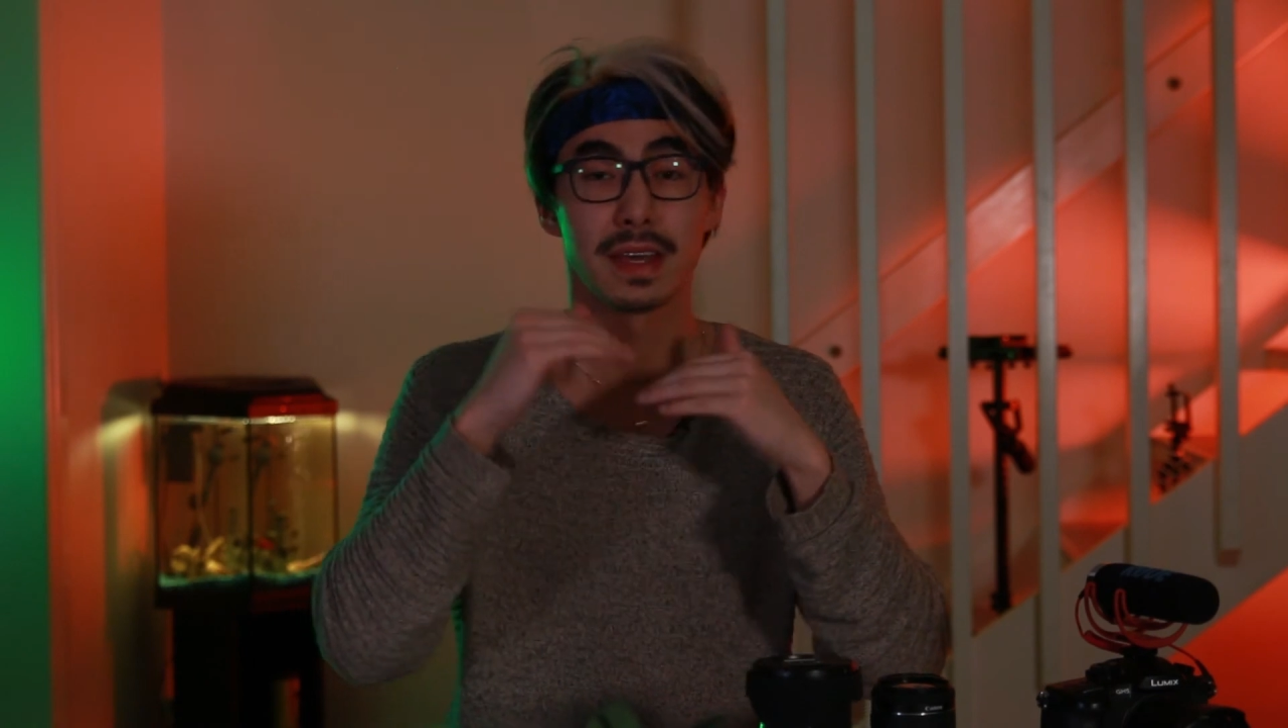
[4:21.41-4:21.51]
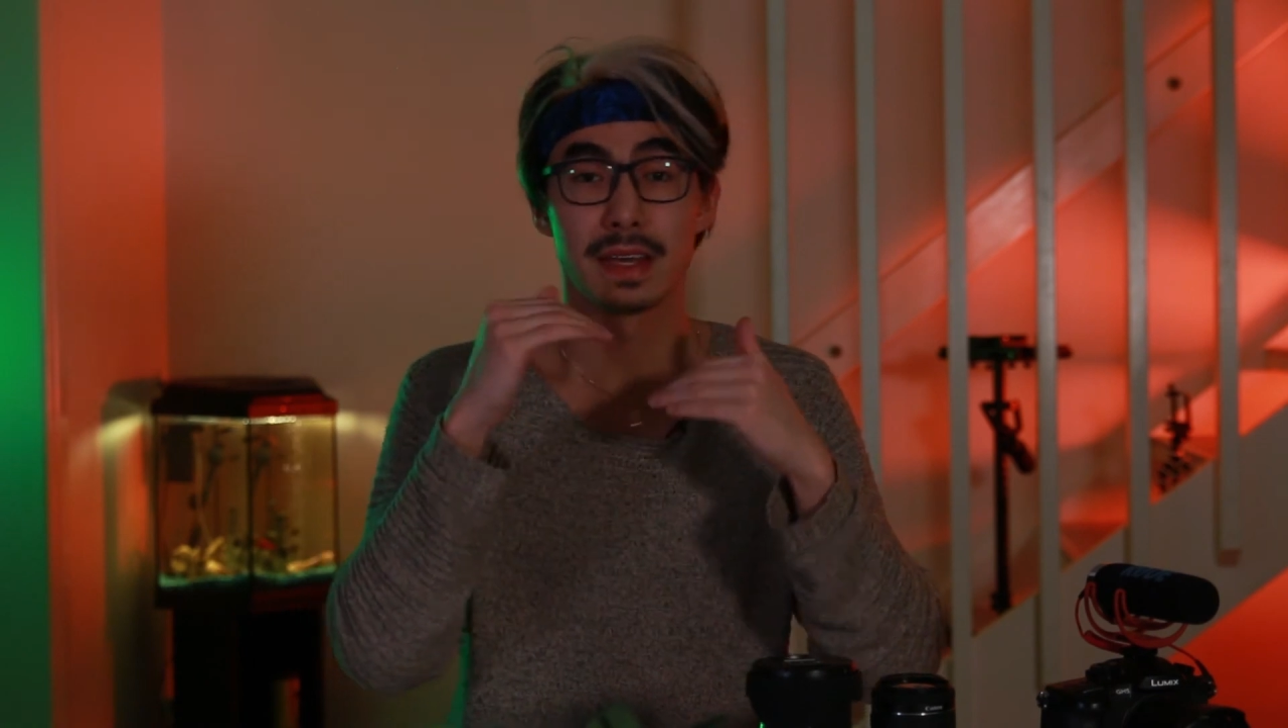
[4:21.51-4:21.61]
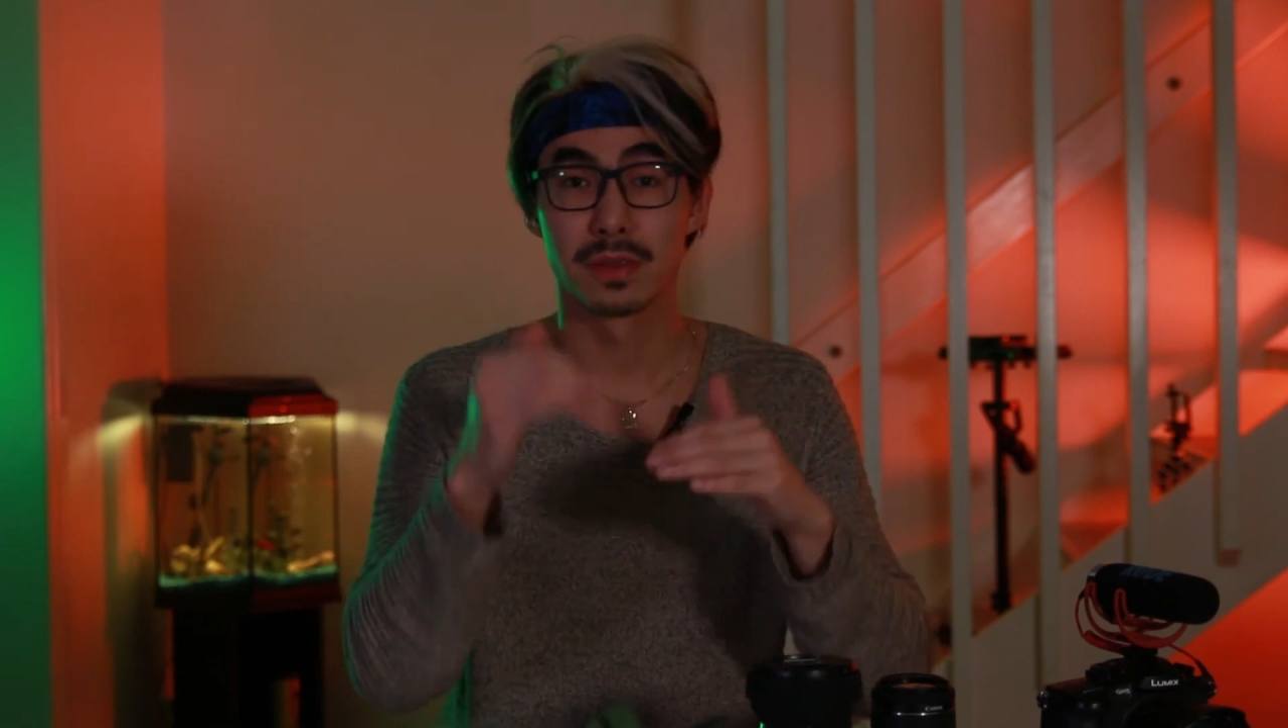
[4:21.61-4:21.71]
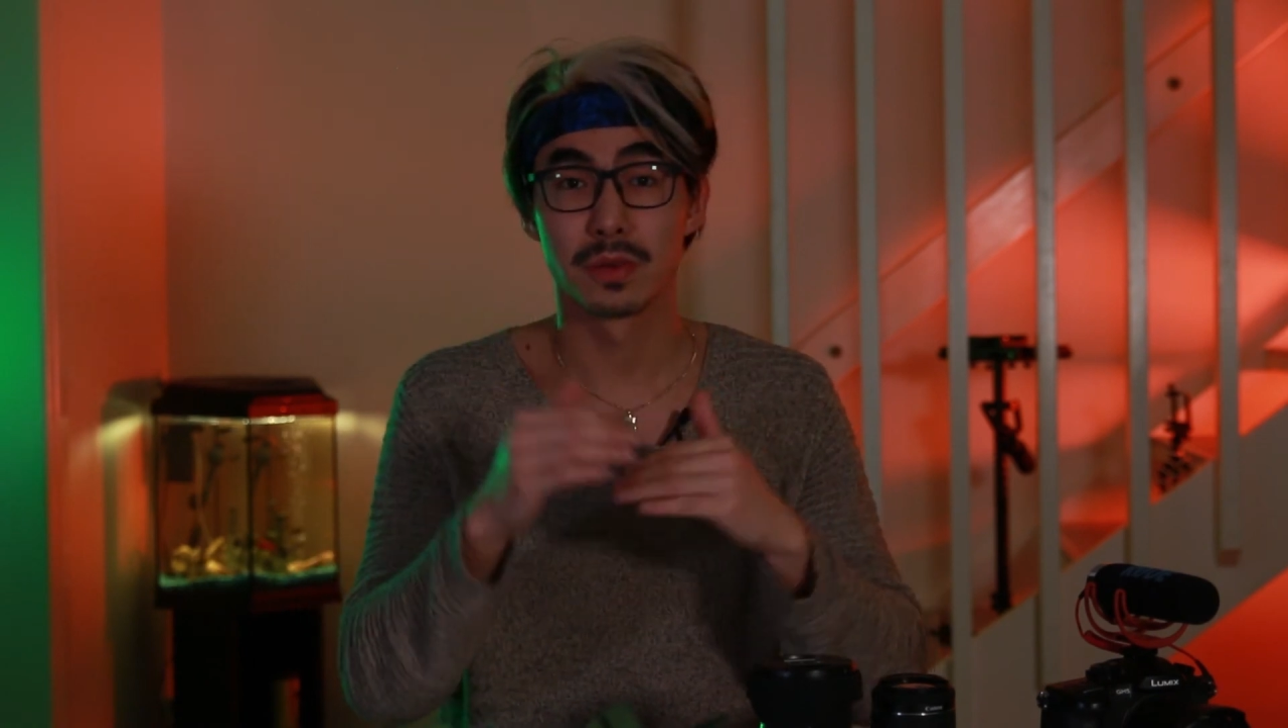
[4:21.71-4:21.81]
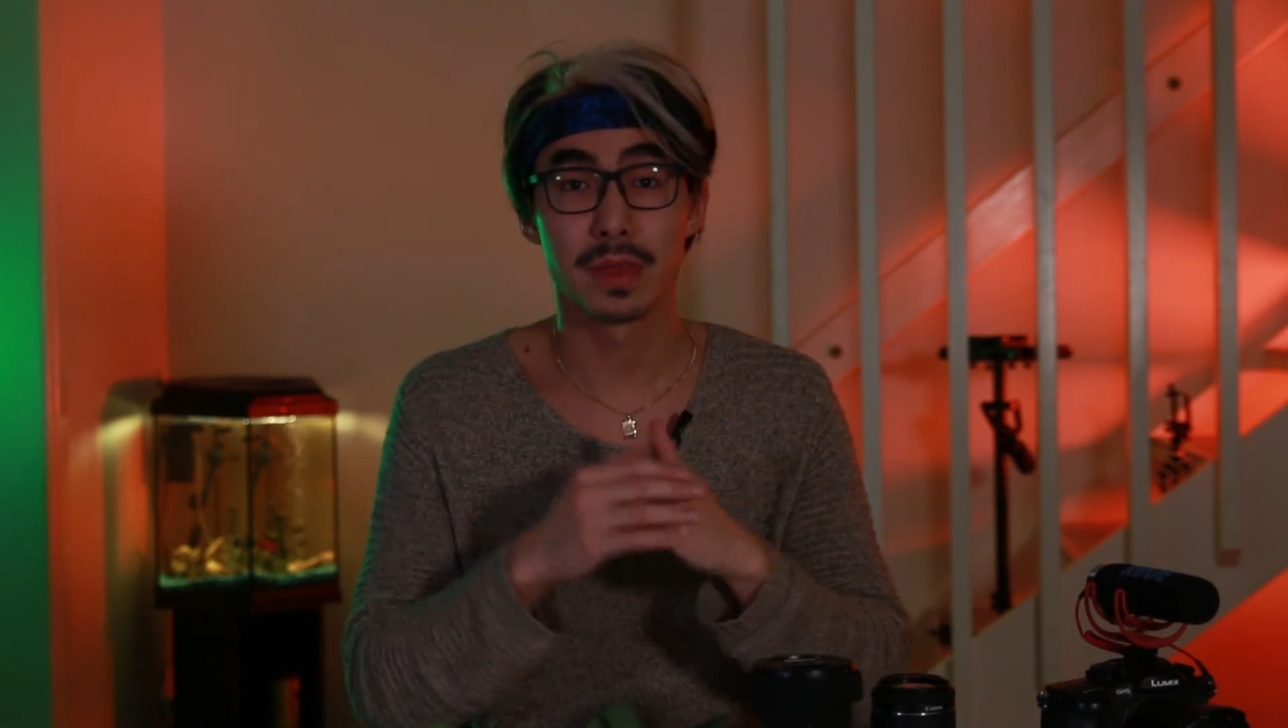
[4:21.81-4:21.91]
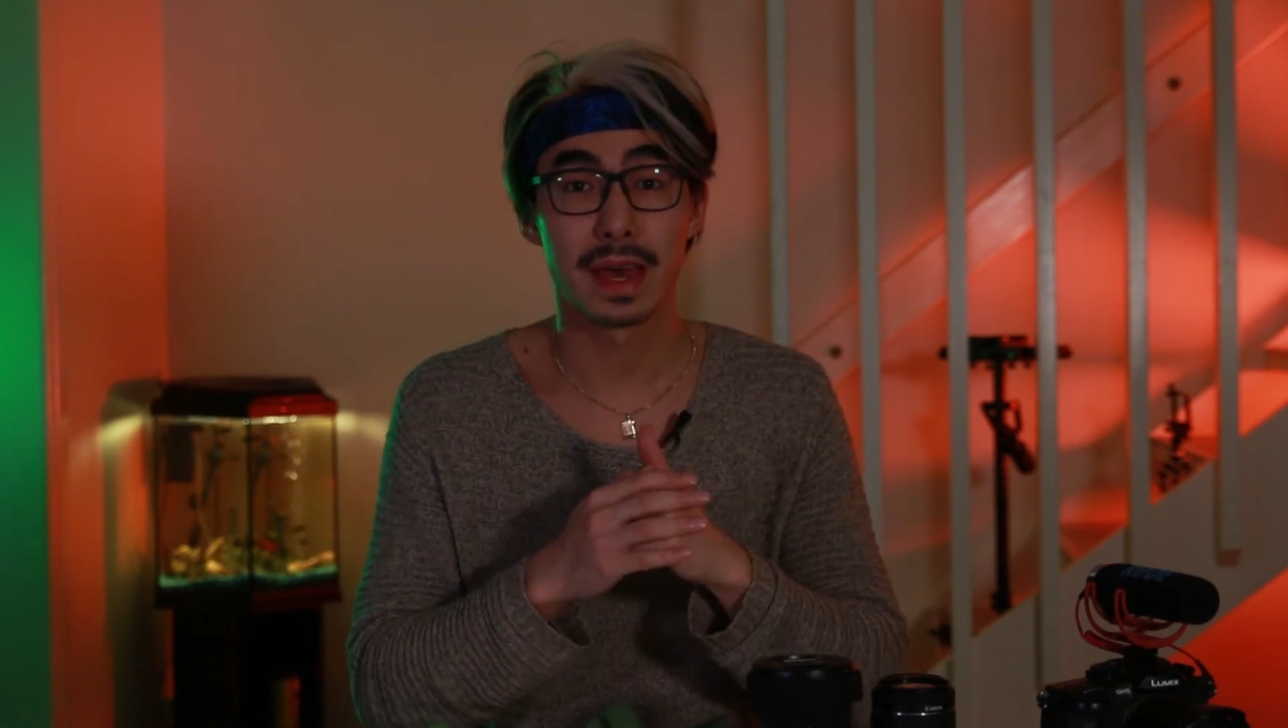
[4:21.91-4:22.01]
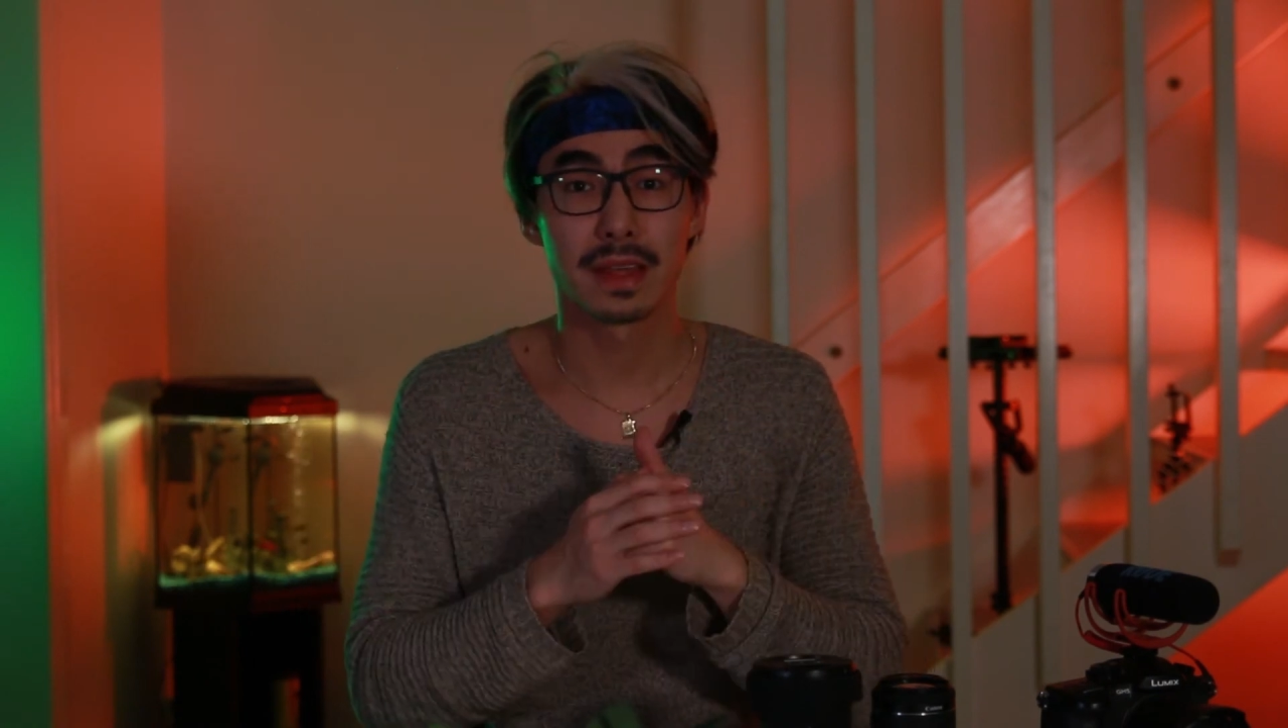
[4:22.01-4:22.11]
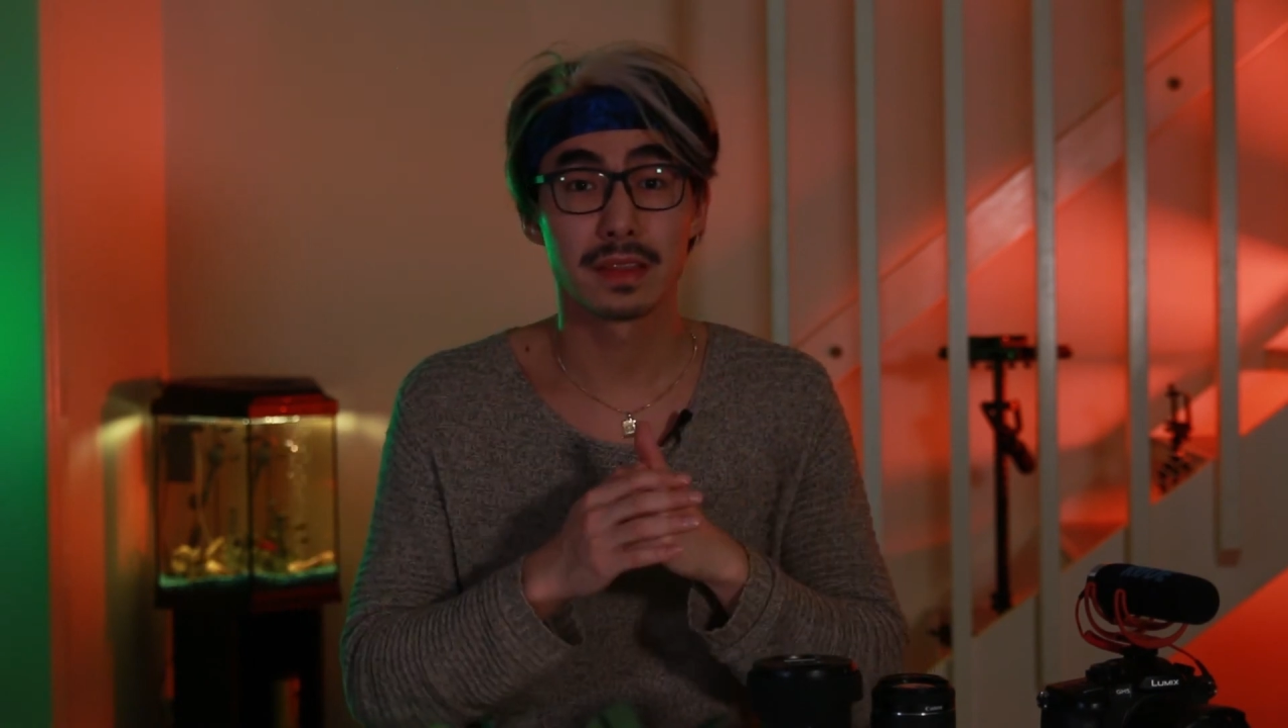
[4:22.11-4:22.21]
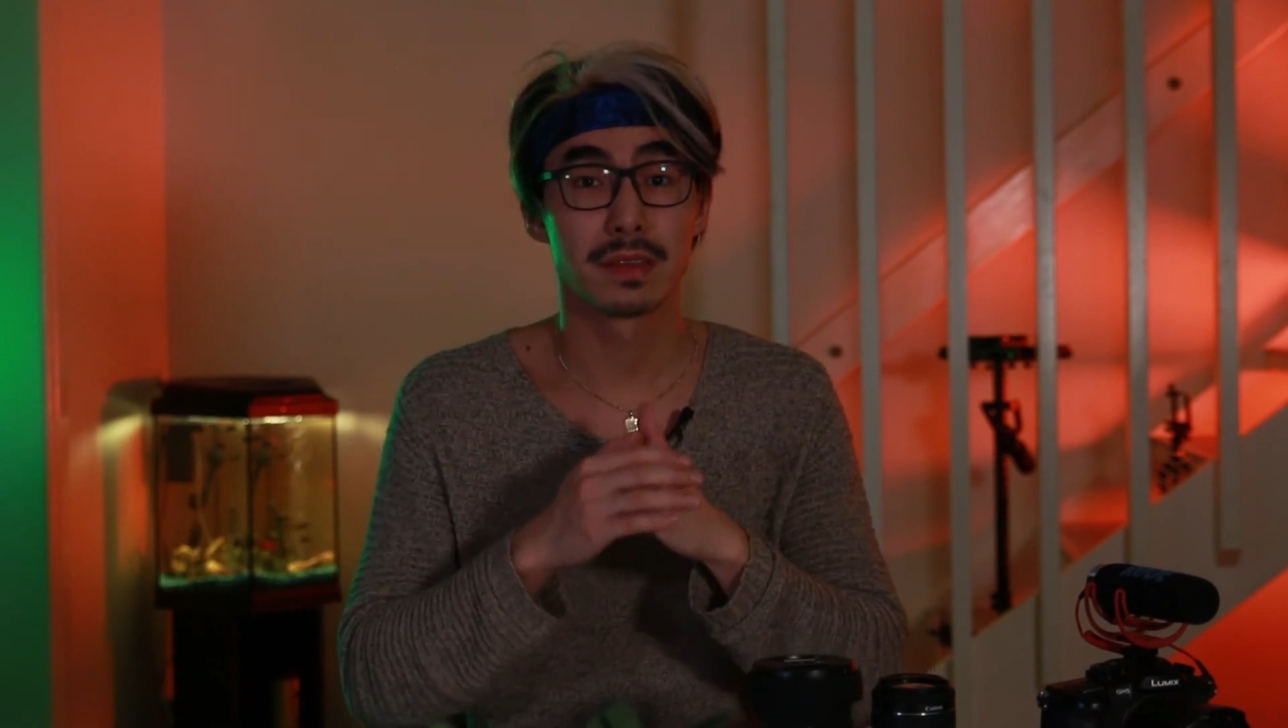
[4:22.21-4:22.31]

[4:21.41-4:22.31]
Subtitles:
and do that